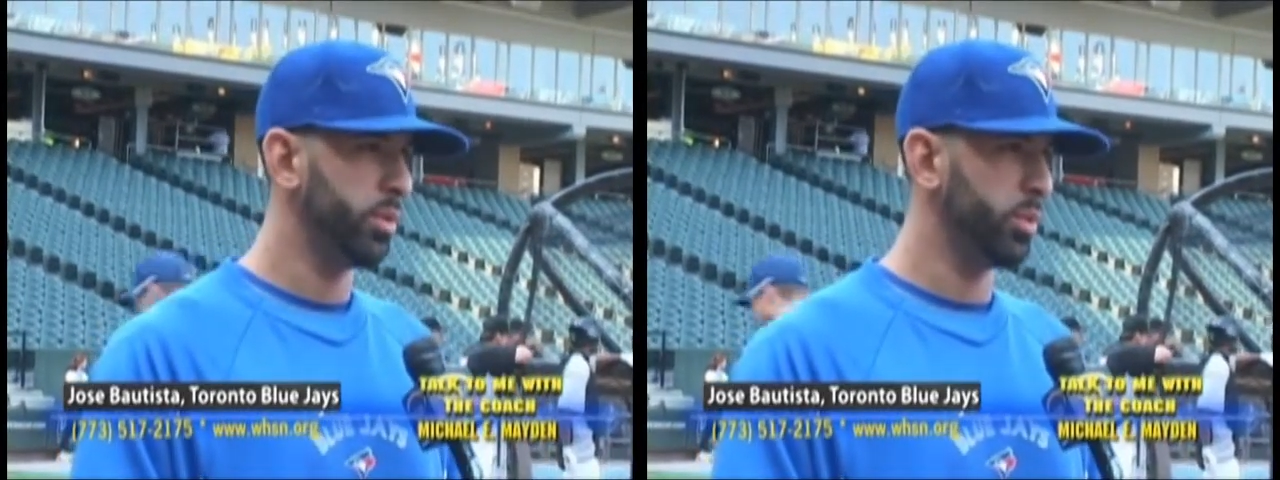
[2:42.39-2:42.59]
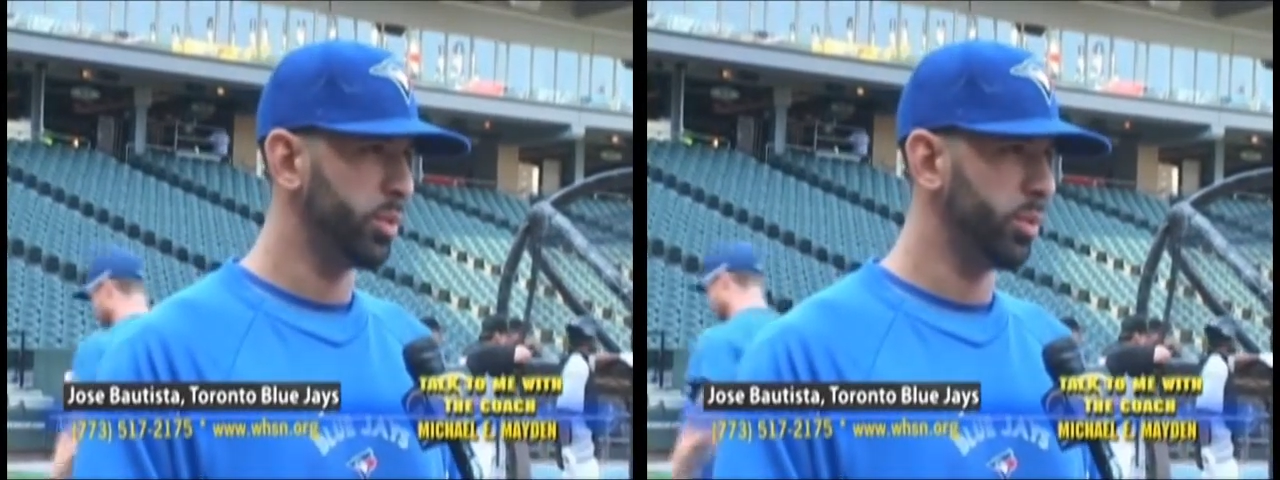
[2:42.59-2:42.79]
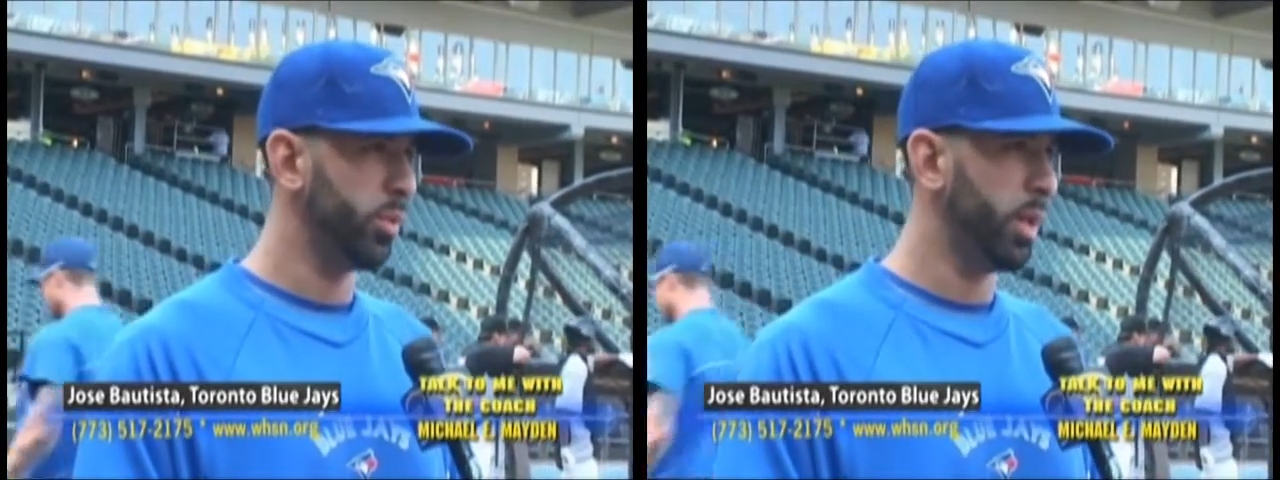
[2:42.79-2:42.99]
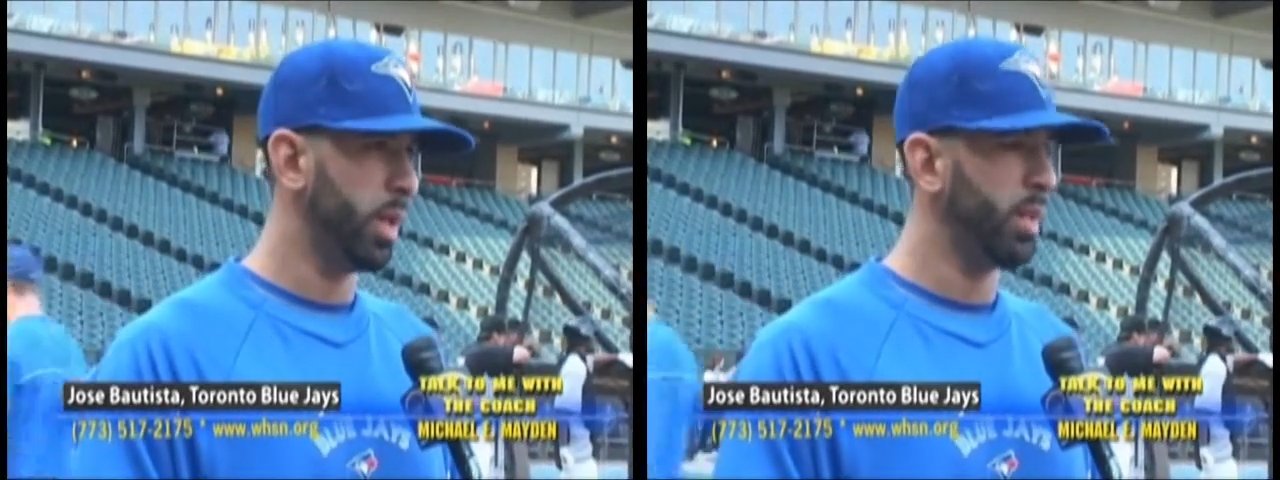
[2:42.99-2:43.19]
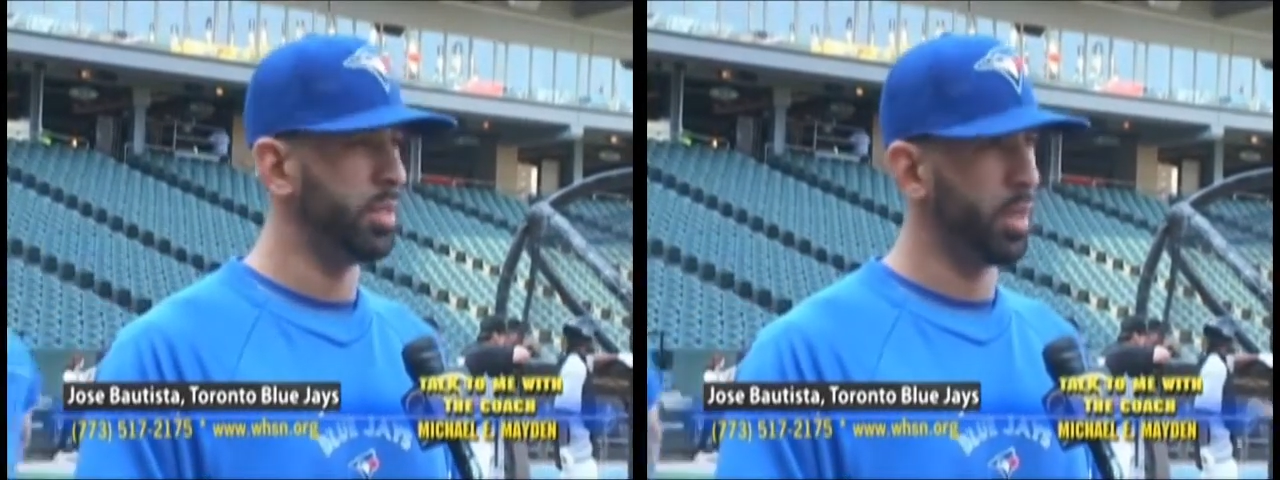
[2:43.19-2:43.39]
to school
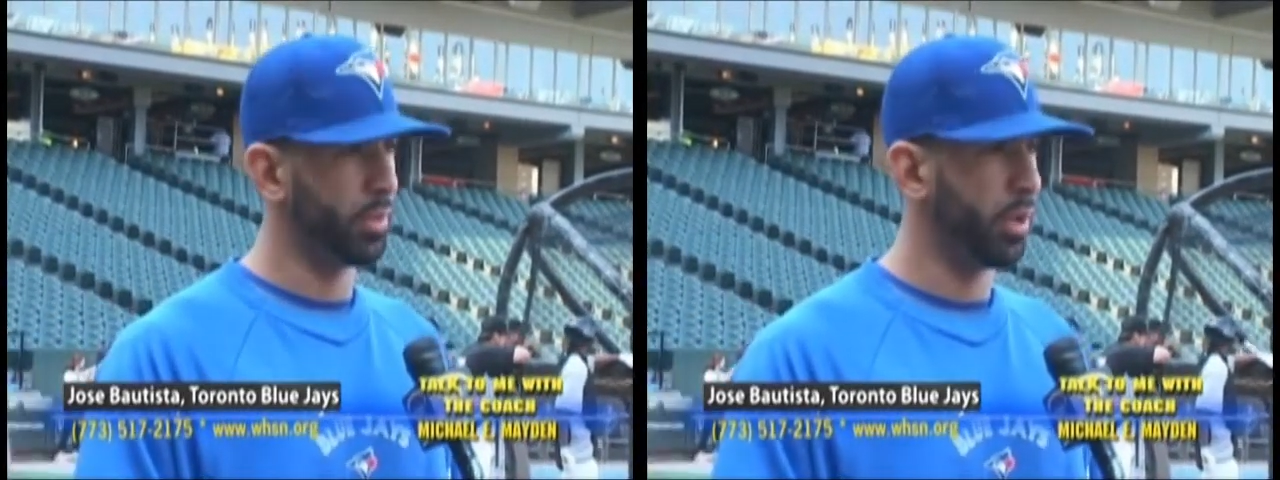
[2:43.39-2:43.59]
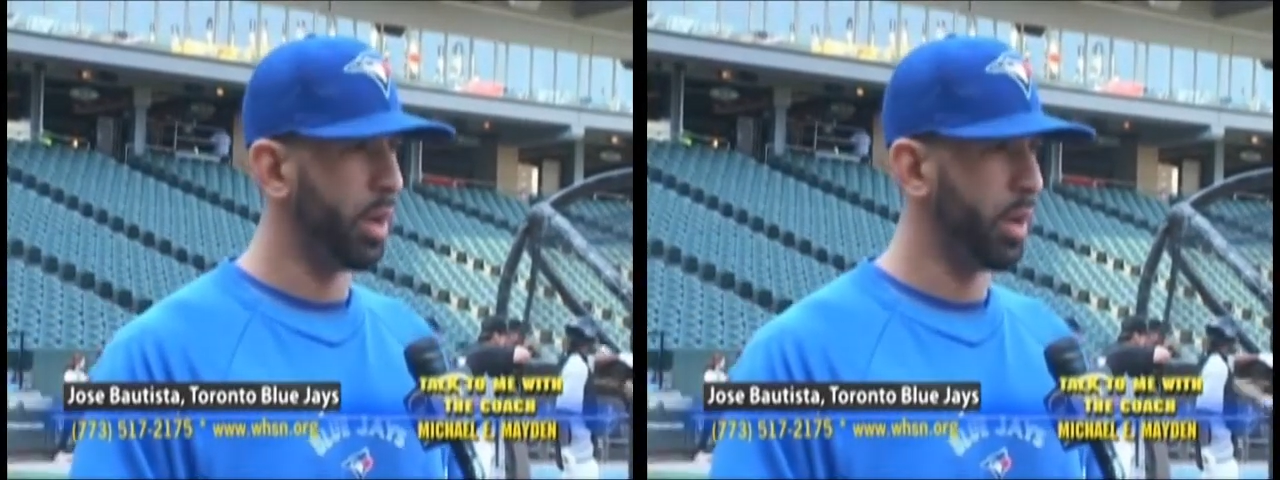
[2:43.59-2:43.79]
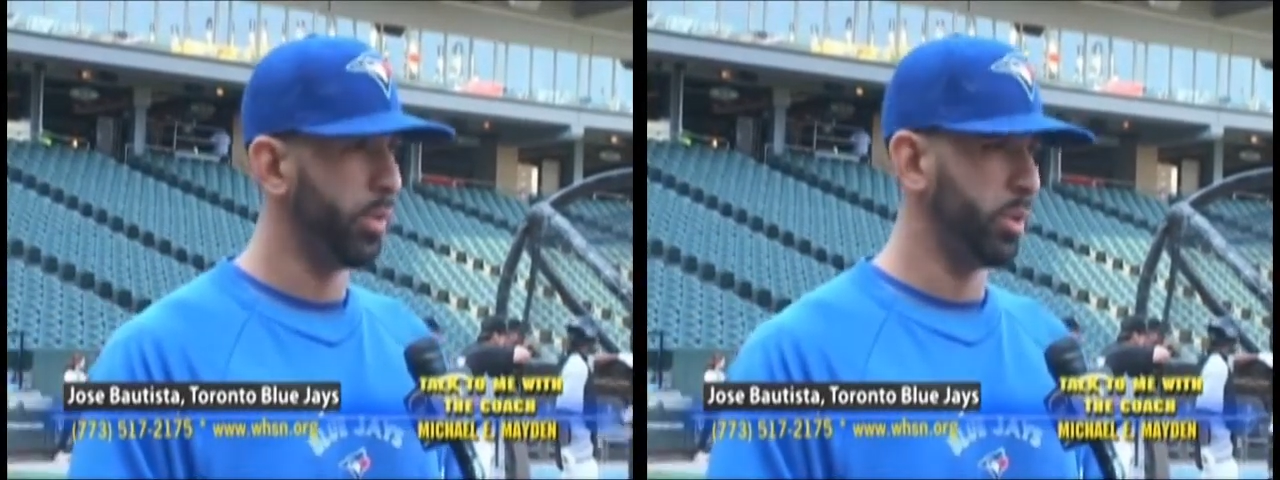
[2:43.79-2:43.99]
at South Carolina,